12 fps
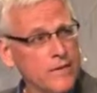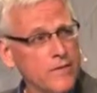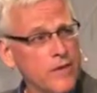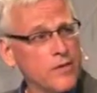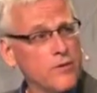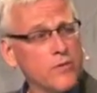
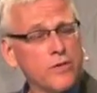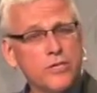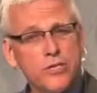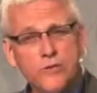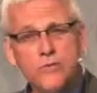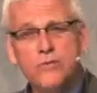that there were
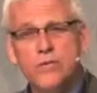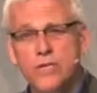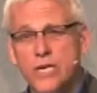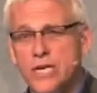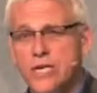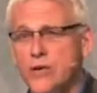2
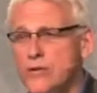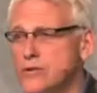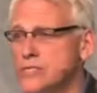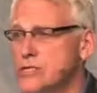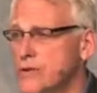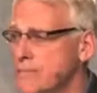young
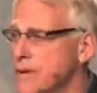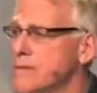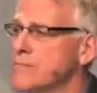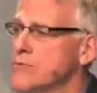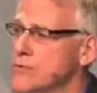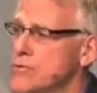girls who had been
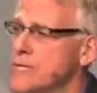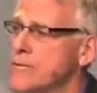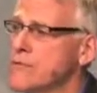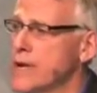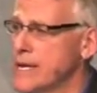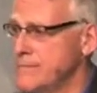brutally
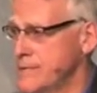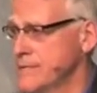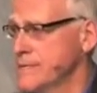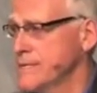raped.